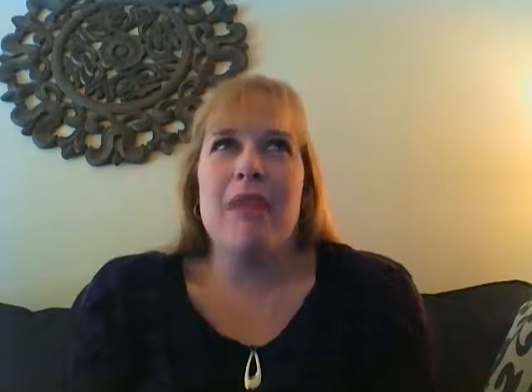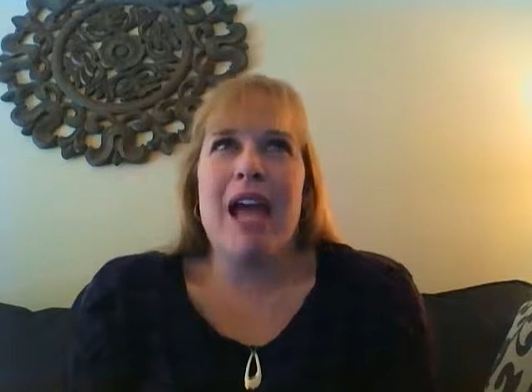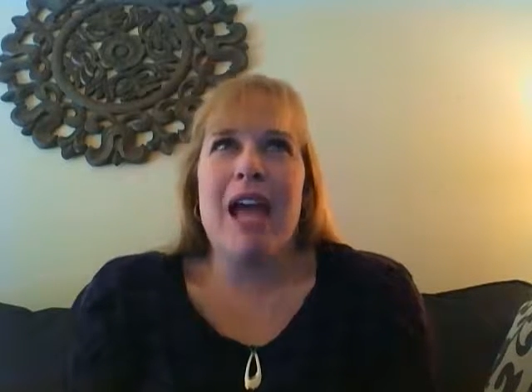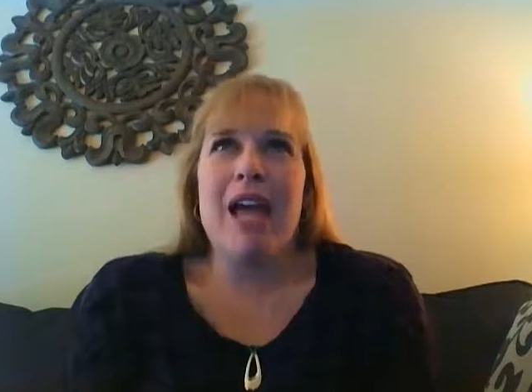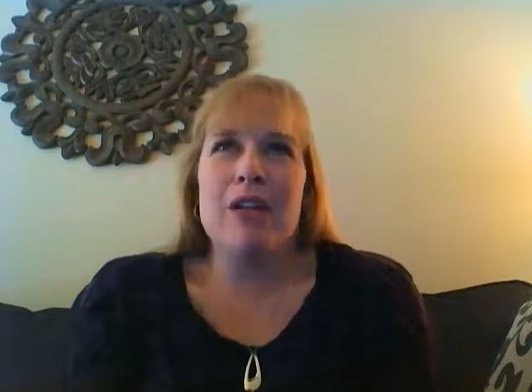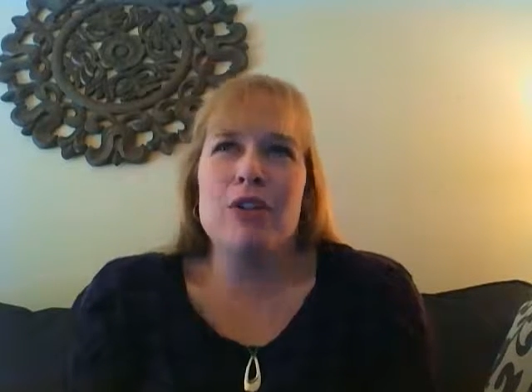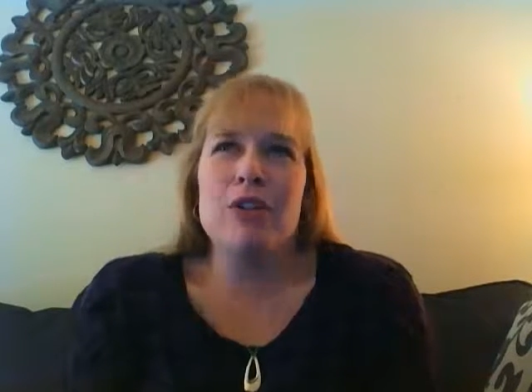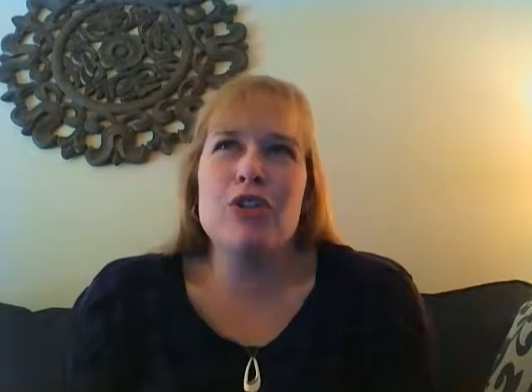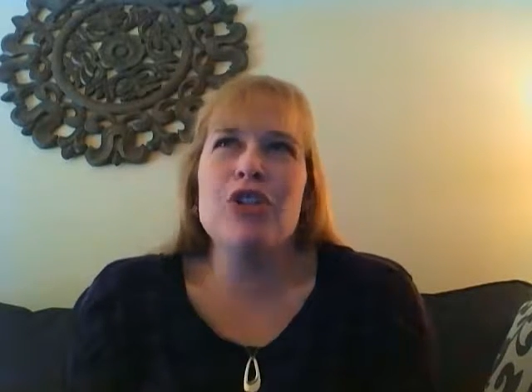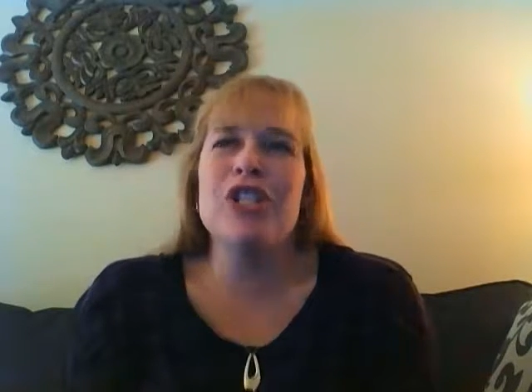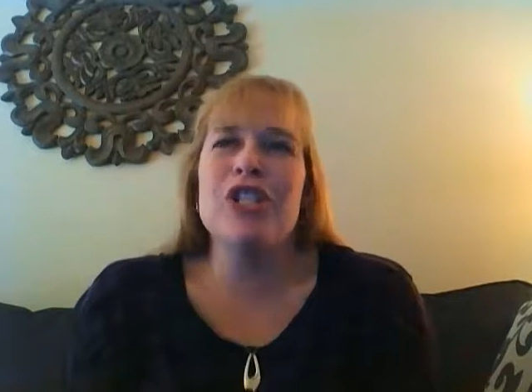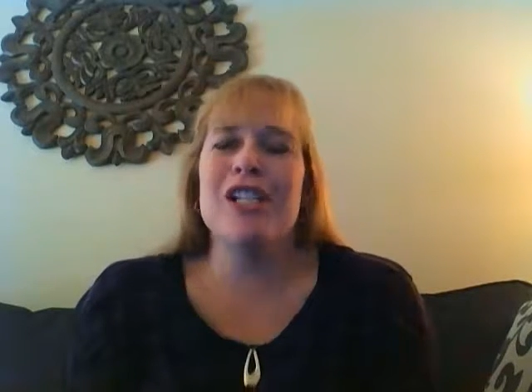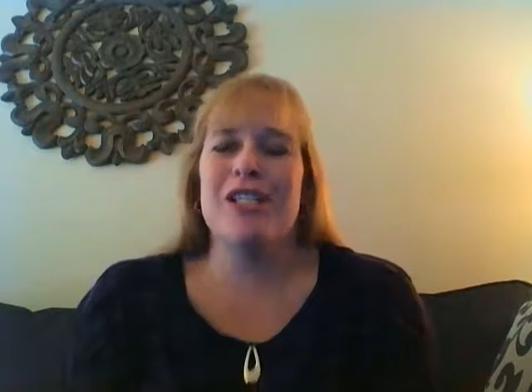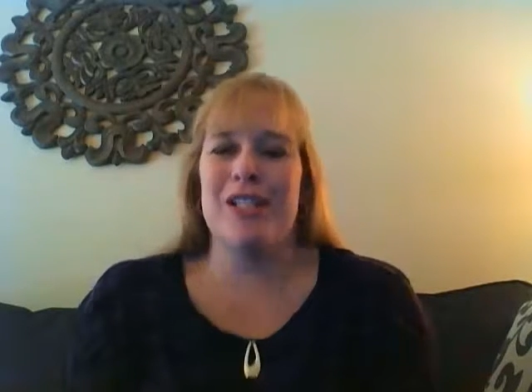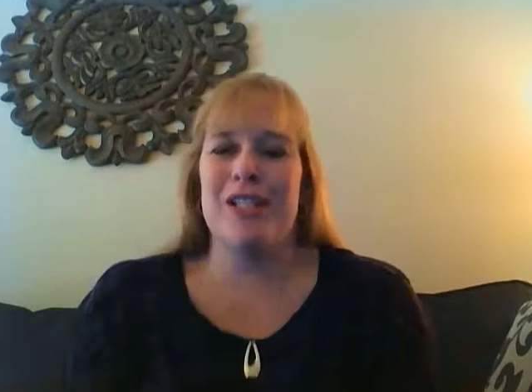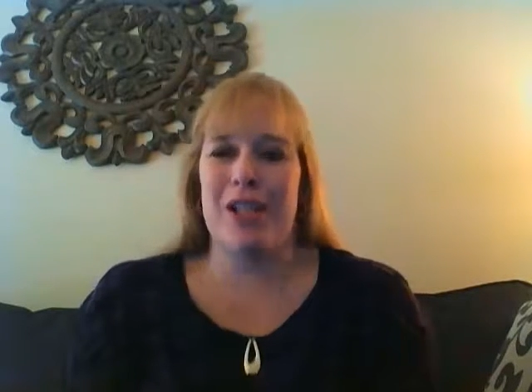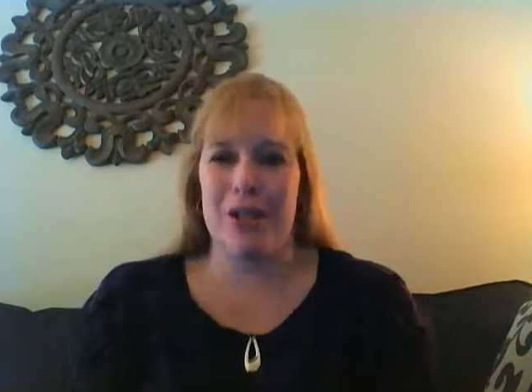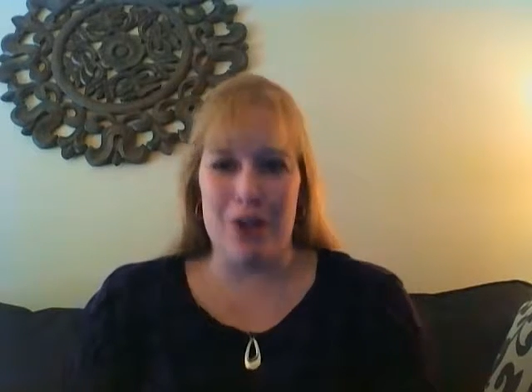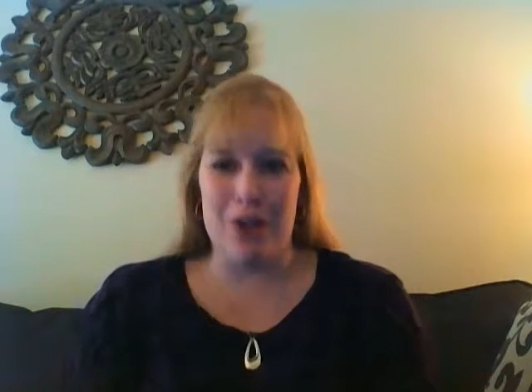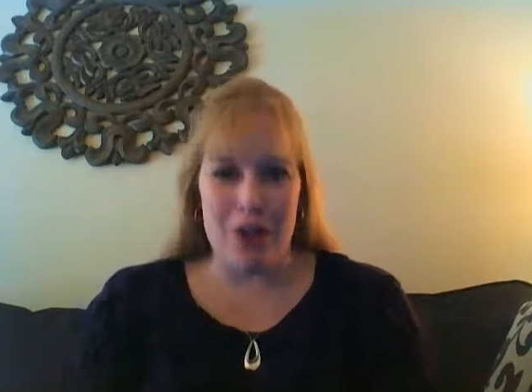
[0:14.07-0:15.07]
energy
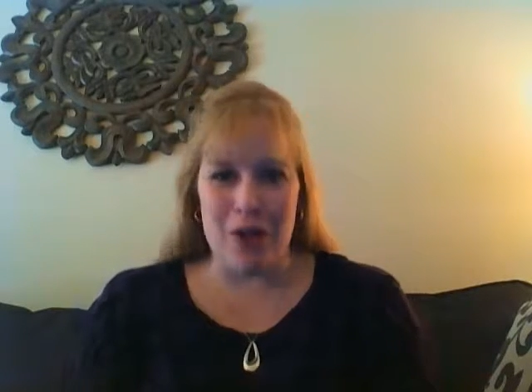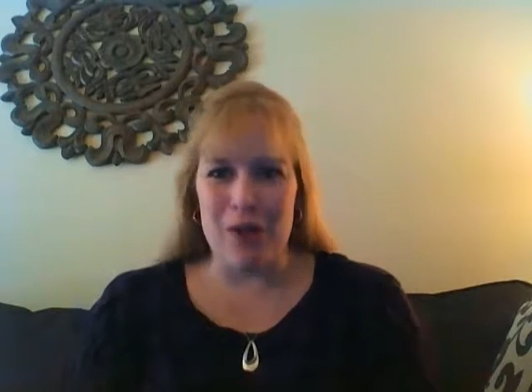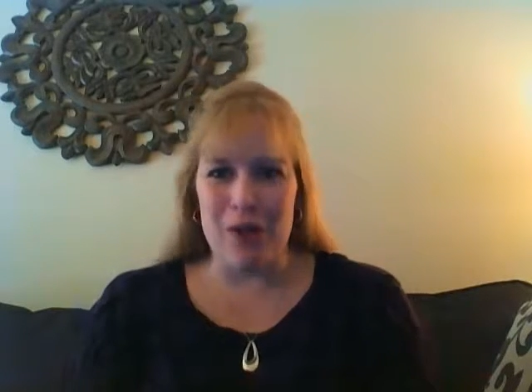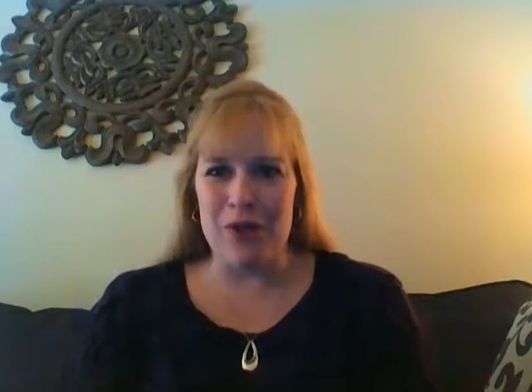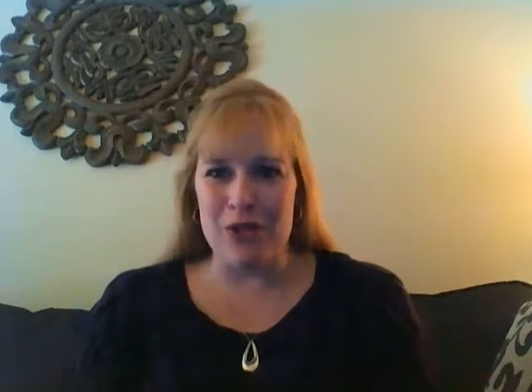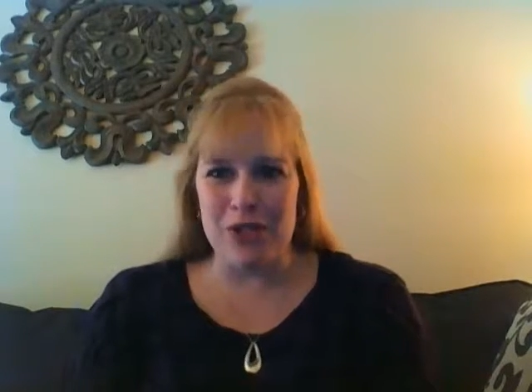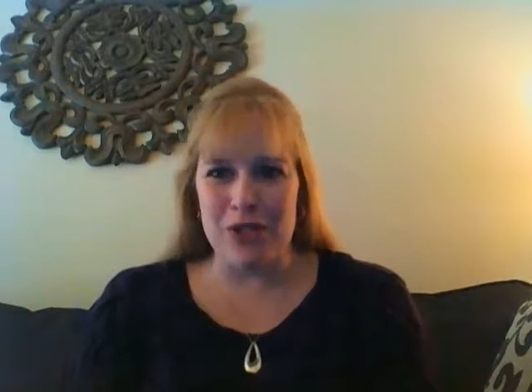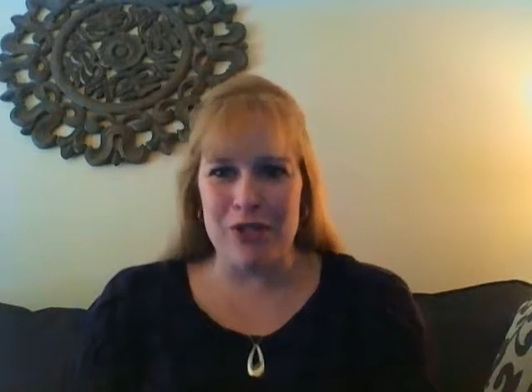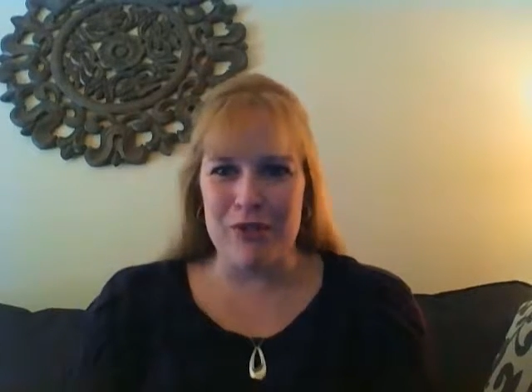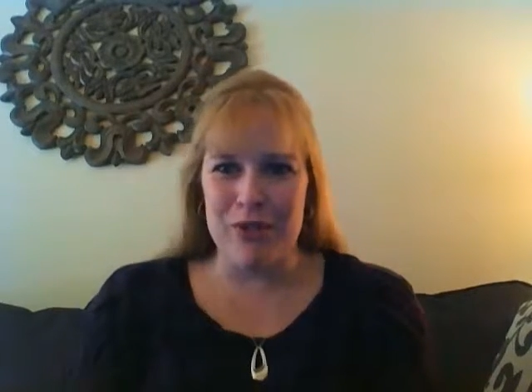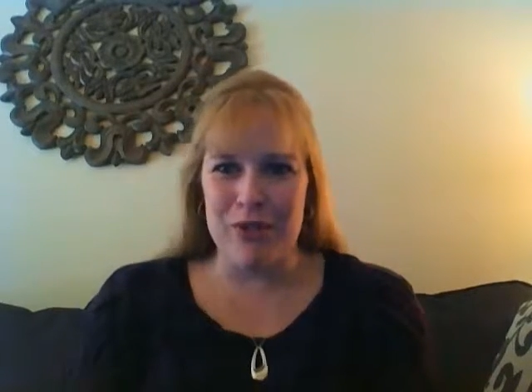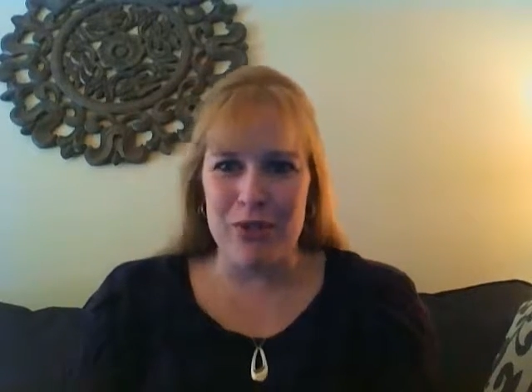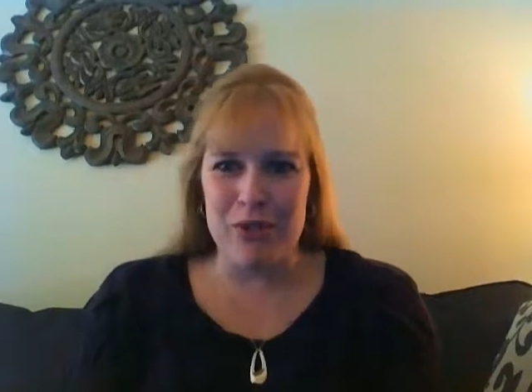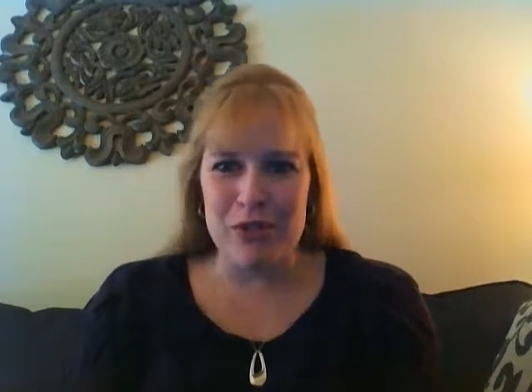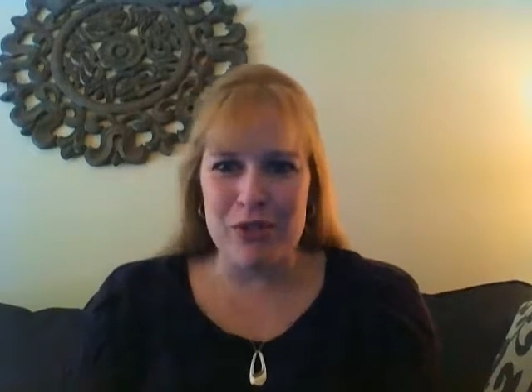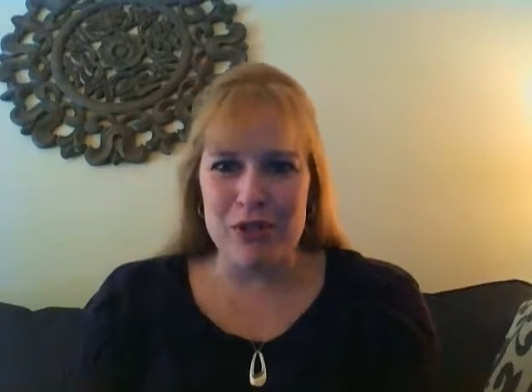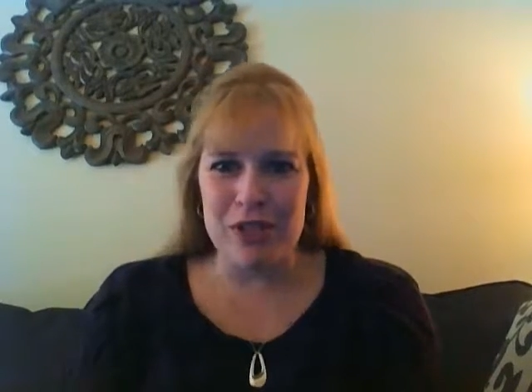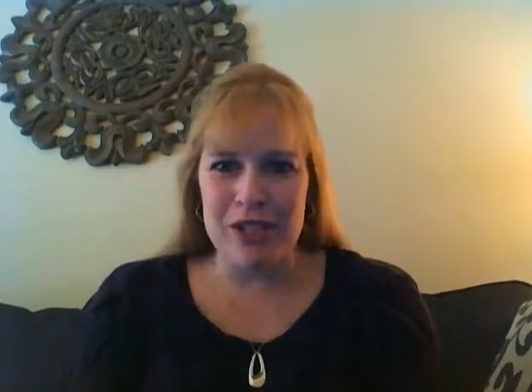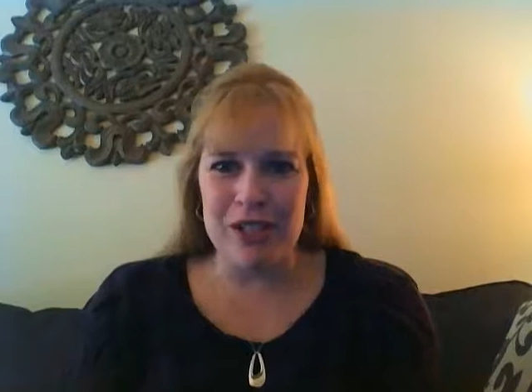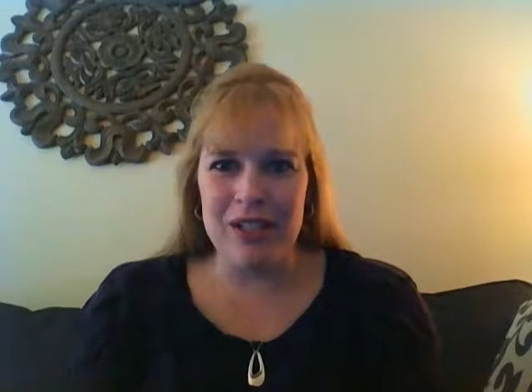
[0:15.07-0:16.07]
psychology
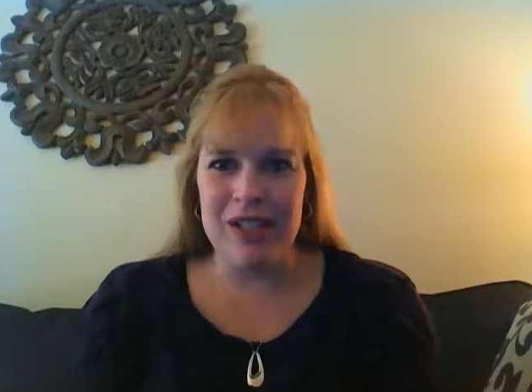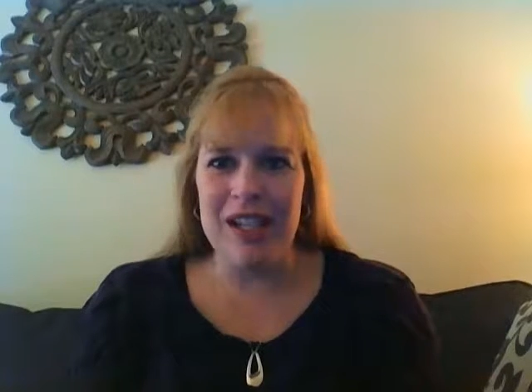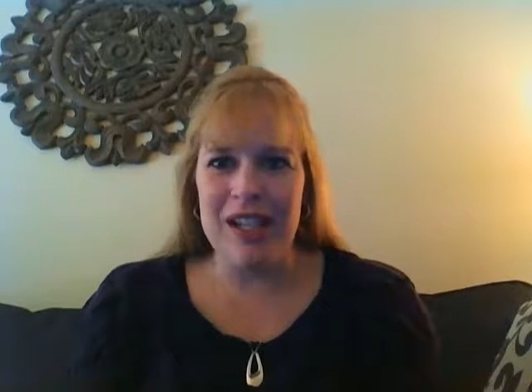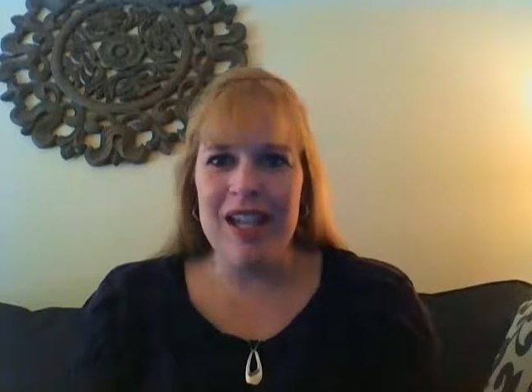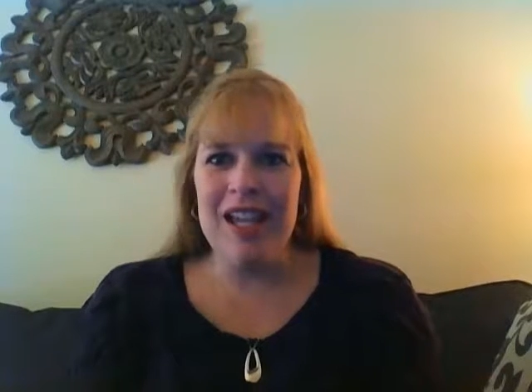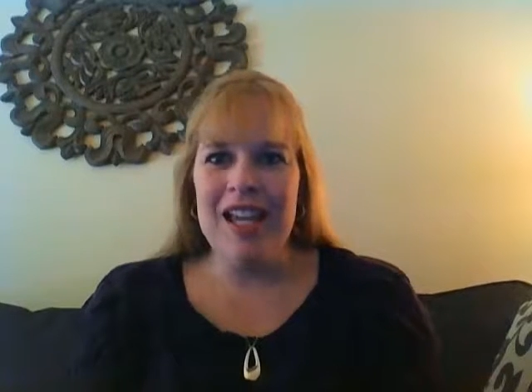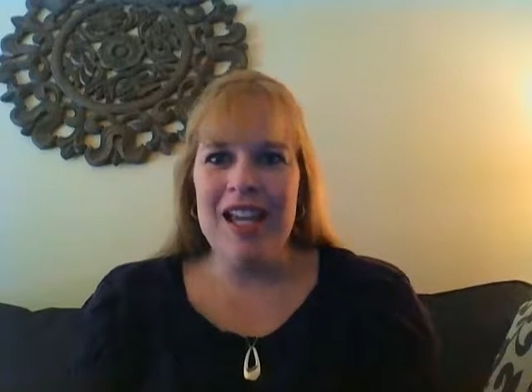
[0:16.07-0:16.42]
version.